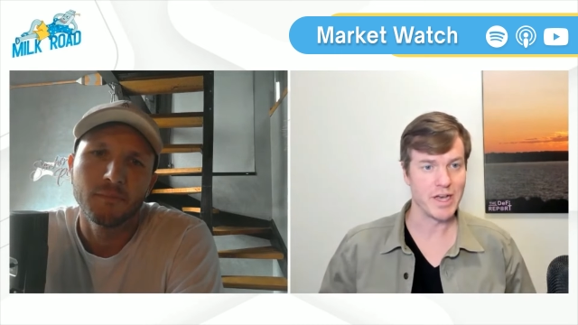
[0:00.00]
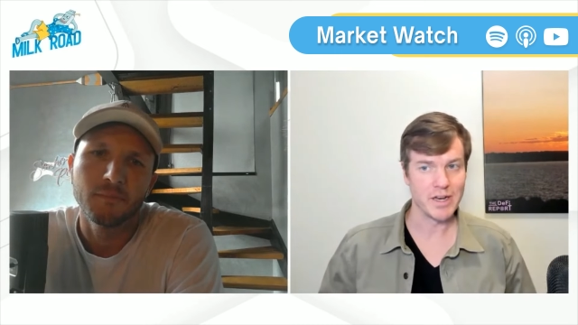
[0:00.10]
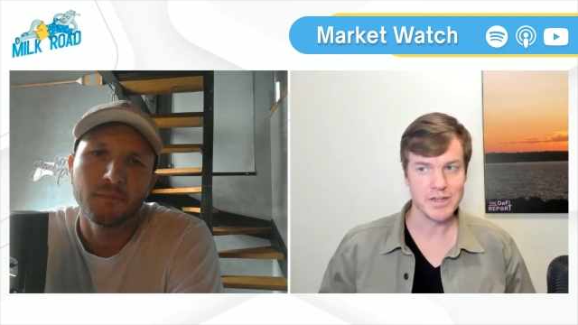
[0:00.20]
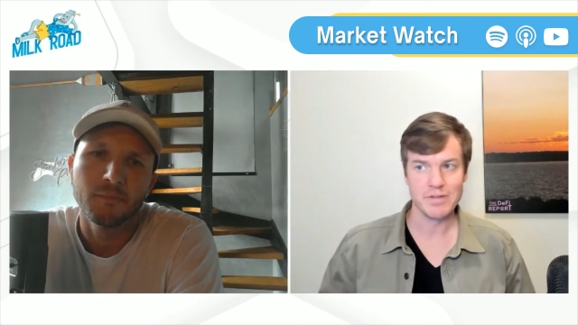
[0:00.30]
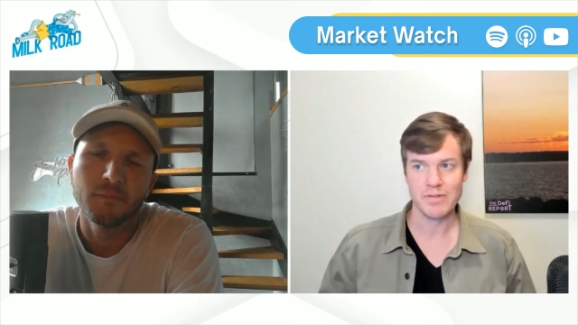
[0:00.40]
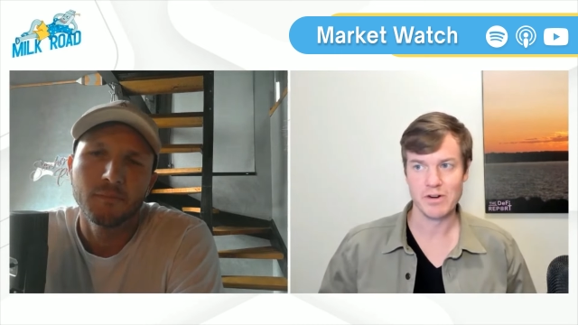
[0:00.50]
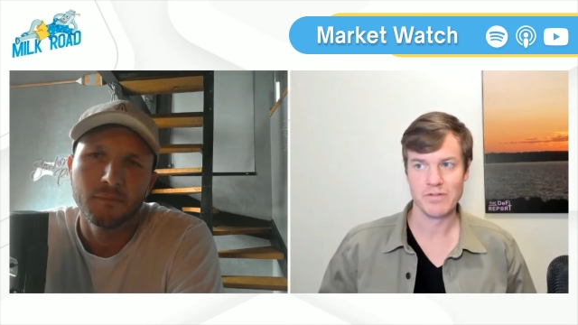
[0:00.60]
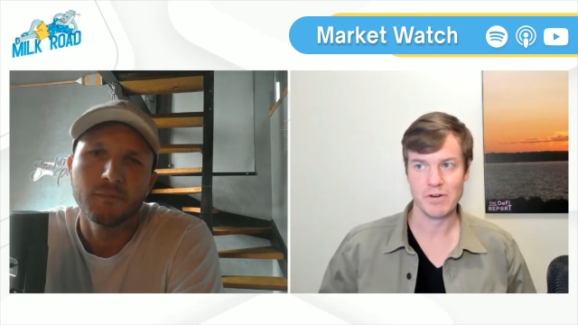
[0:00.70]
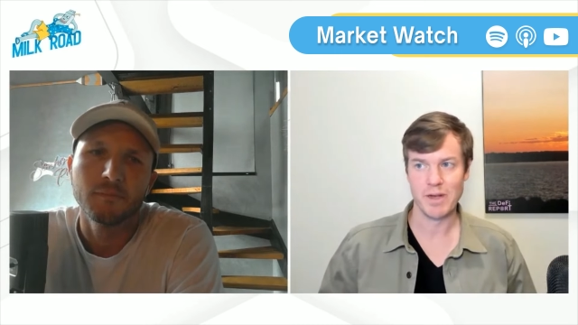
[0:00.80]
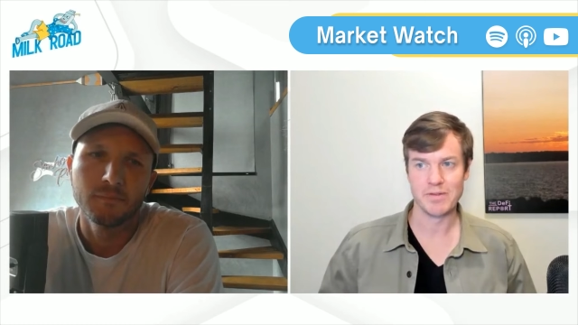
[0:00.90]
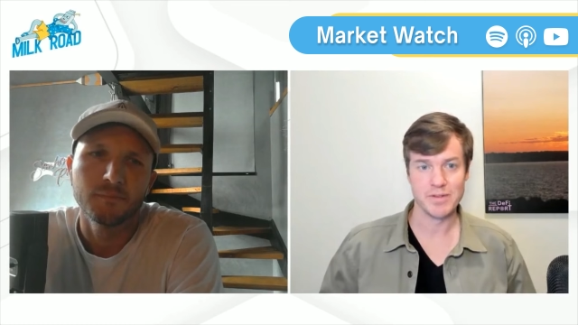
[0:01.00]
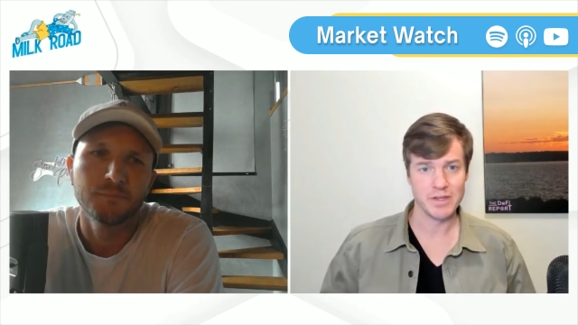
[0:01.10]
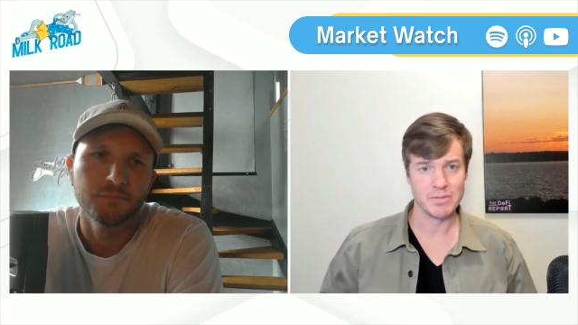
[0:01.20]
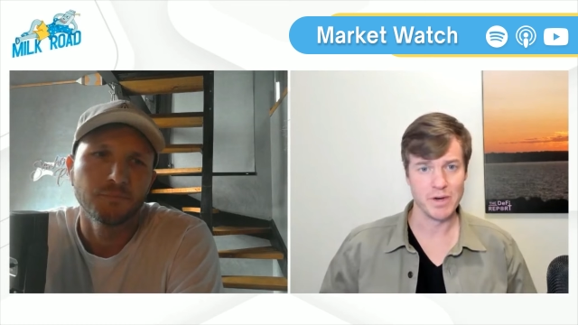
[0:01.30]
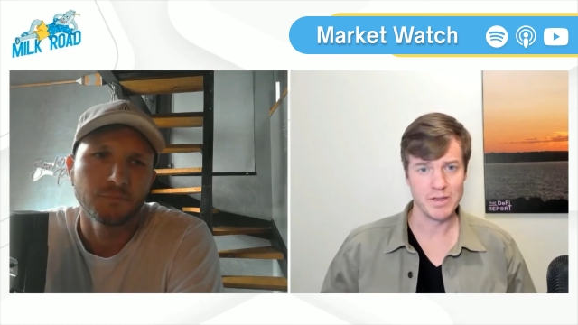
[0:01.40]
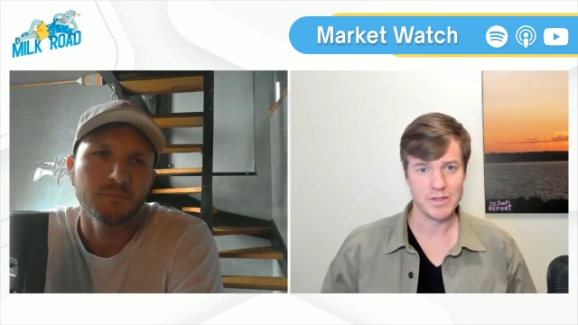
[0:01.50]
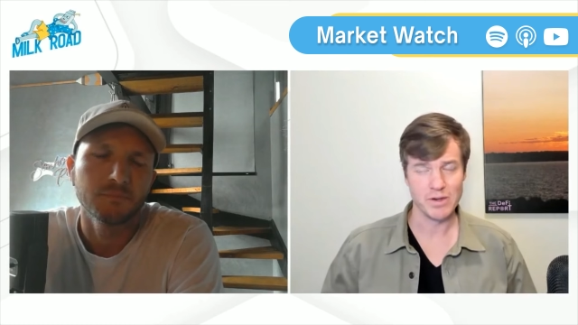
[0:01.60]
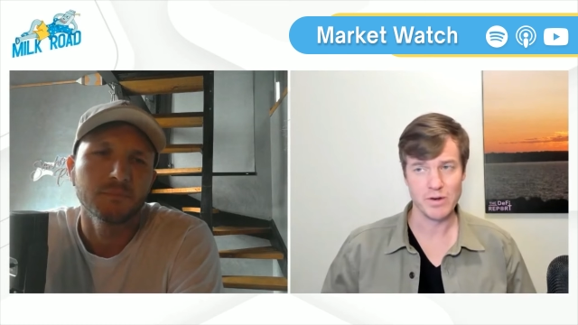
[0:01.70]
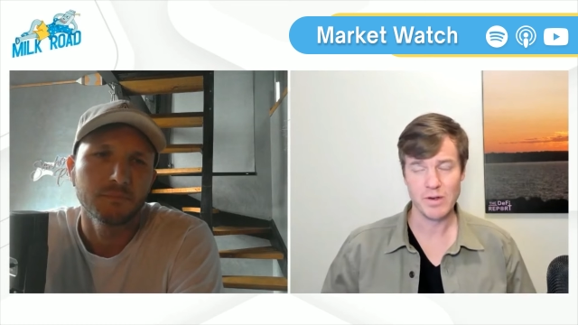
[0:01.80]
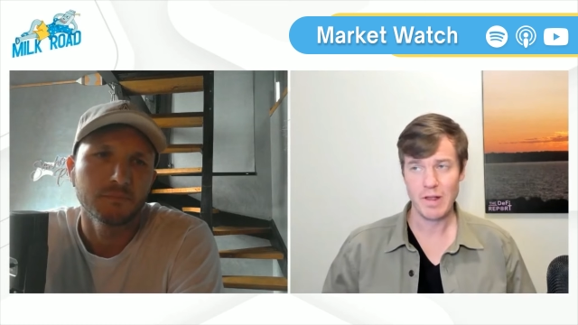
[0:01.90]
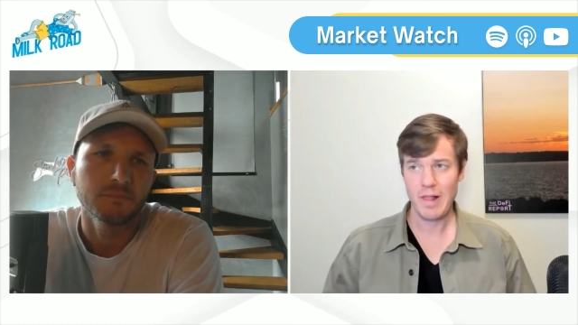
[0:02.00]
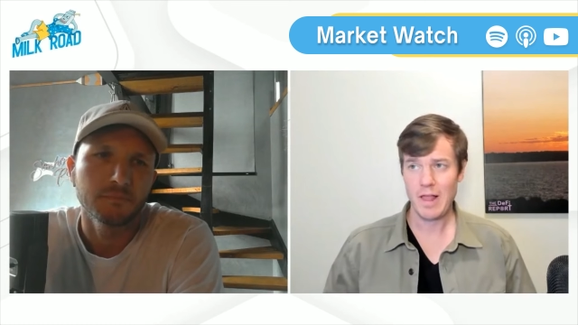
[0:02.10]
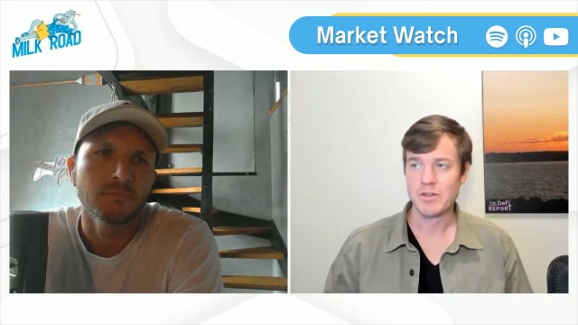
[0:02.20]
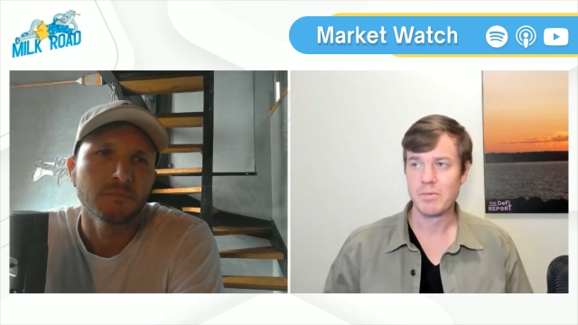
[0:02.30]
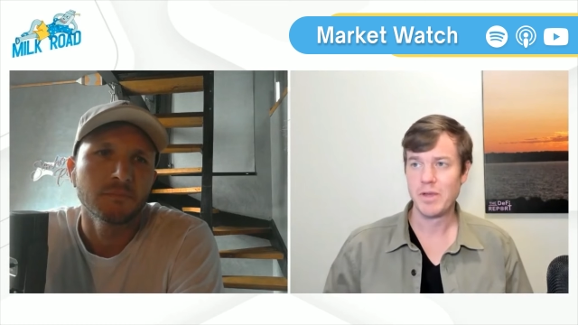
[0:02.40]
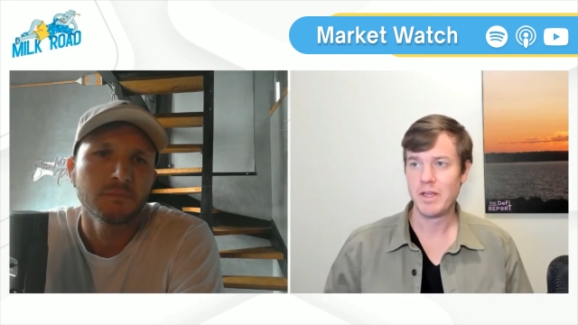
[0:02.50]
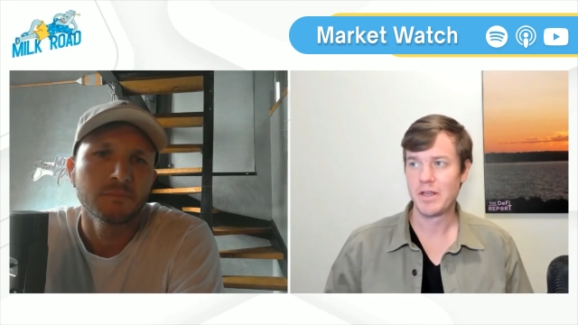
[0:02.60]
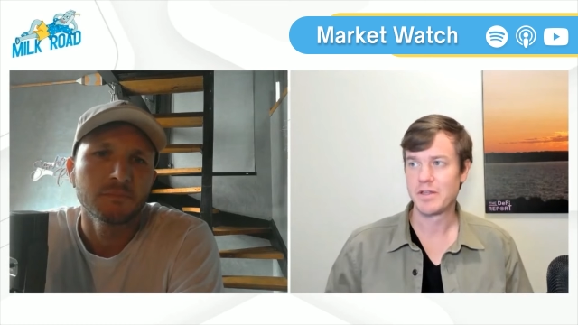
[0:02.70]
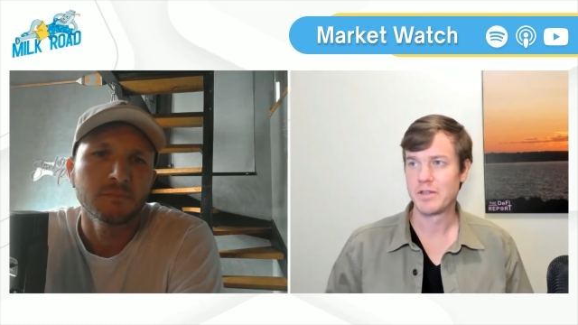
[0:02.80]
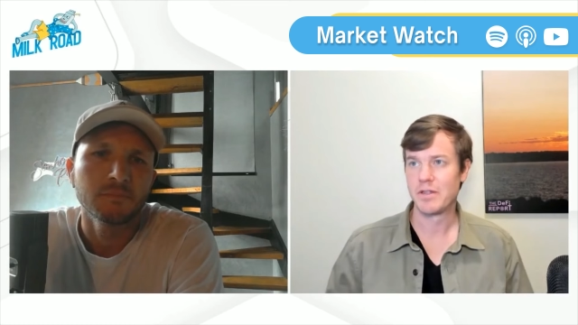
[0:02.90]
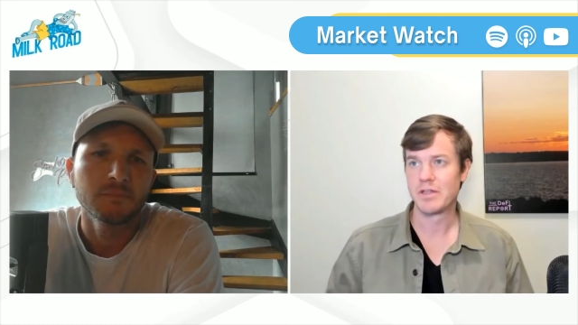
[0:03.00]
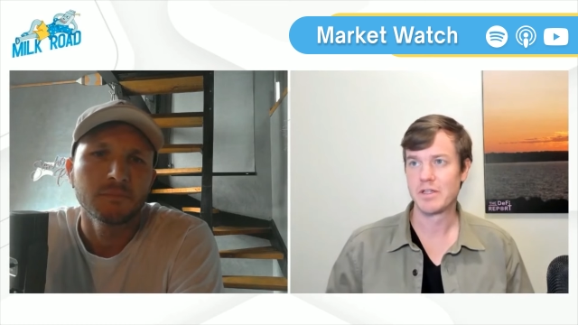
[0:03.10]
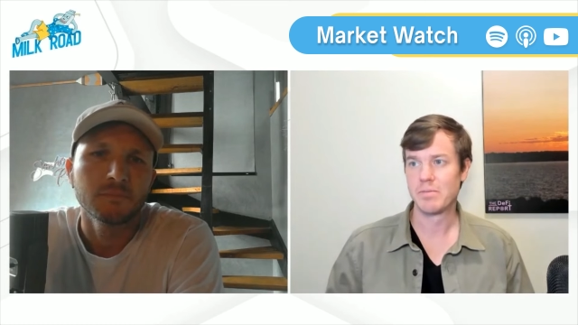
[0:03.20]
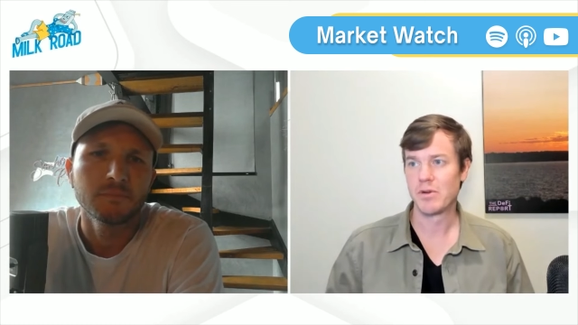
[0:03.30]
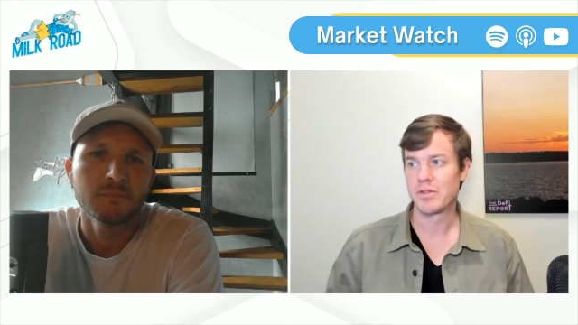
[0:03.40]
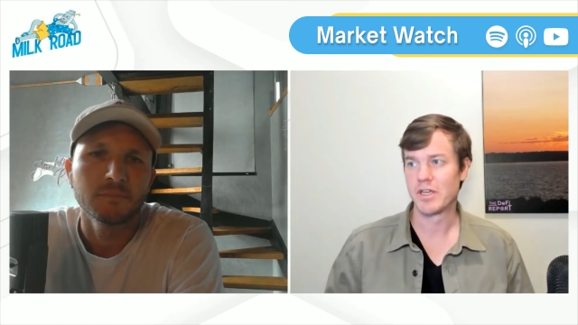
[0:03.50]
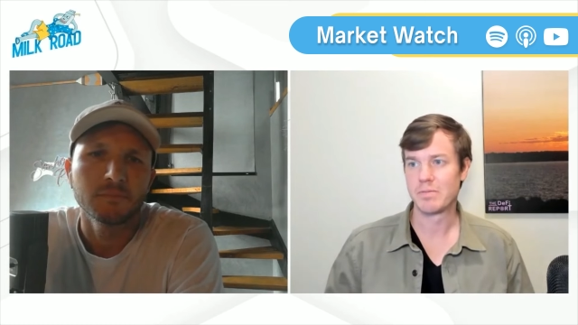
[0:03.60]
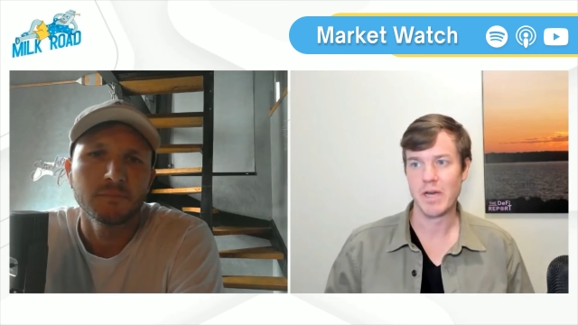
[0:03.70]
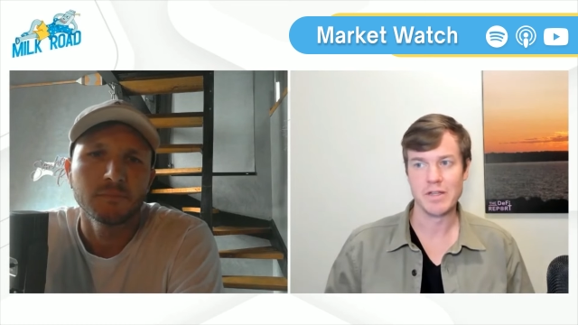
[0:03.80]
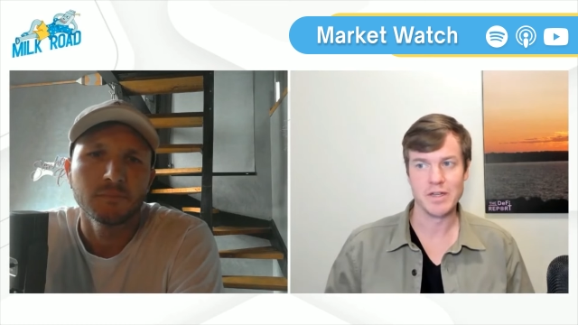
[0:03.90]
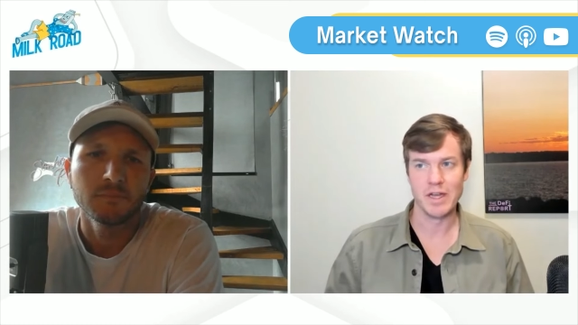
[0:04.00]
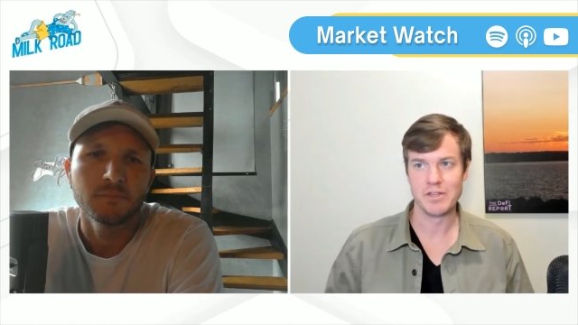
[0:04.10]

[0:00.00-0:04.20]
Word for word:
Speaker 1: action for for about six months. So to me, this is this is mostly expected.